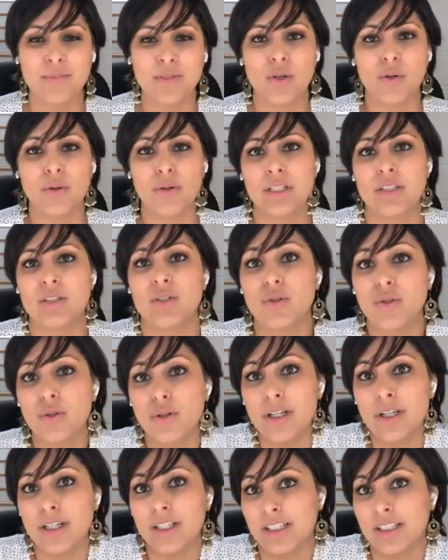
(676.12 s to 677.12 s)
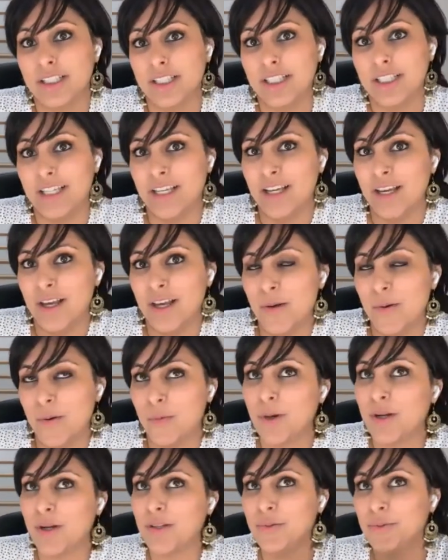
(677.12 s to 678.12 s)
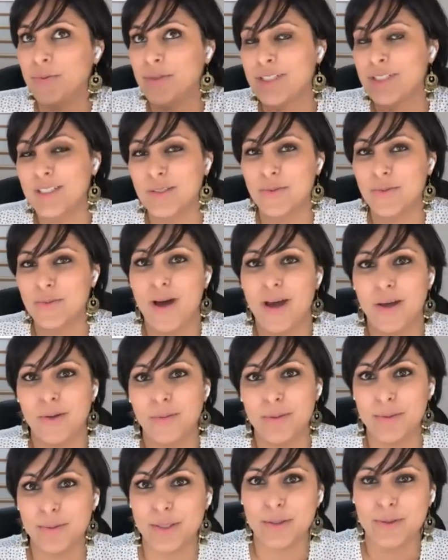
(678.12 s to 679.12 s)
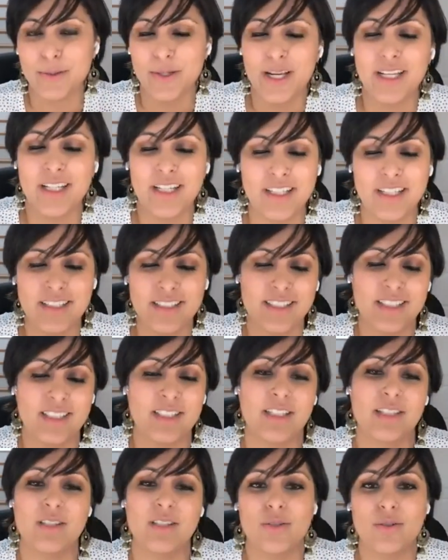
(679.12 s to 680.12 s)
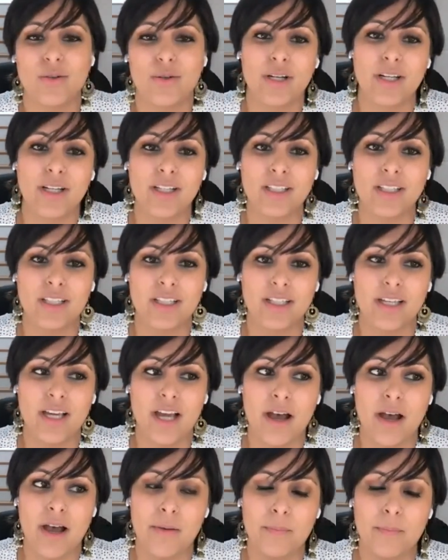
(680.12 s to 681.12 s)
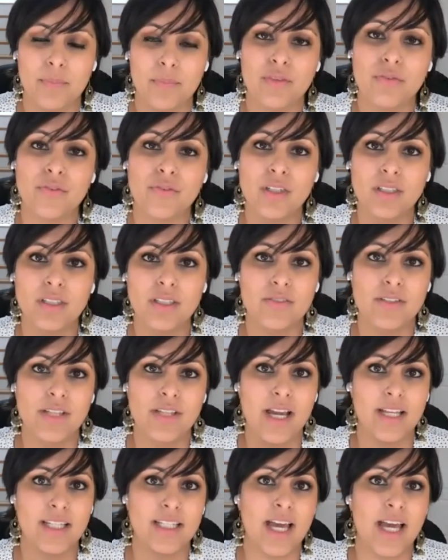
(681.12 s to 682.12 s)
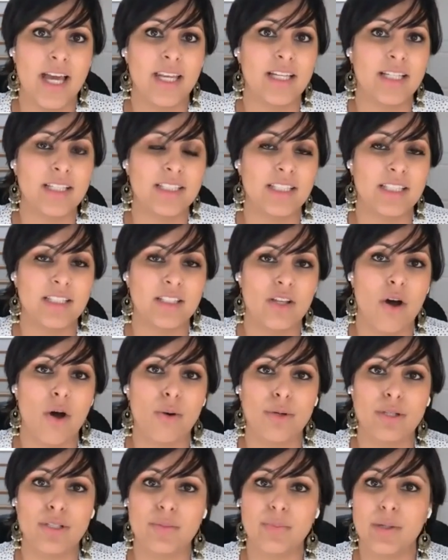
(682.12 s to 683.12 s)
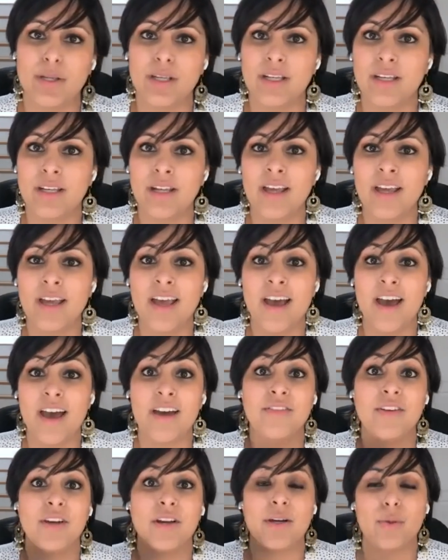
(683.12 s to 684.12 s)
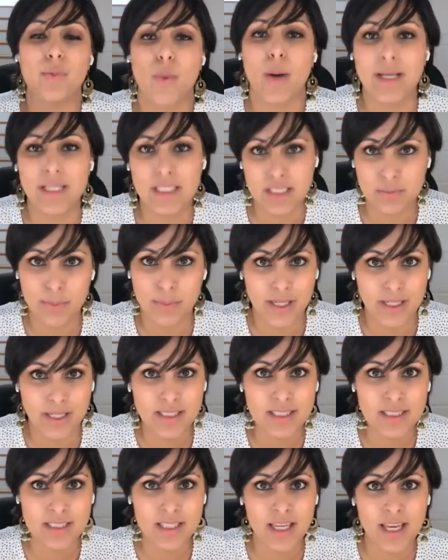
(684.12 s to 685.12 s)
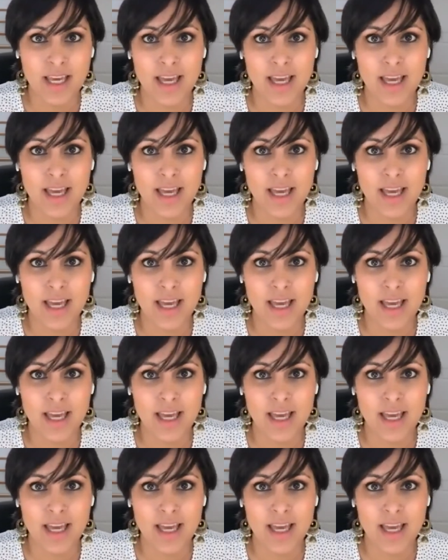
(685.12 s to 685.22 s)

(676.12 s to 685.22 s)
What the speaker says: So historically, one of the reasons why we were created is because historically, the field of dietetics has always been a very white space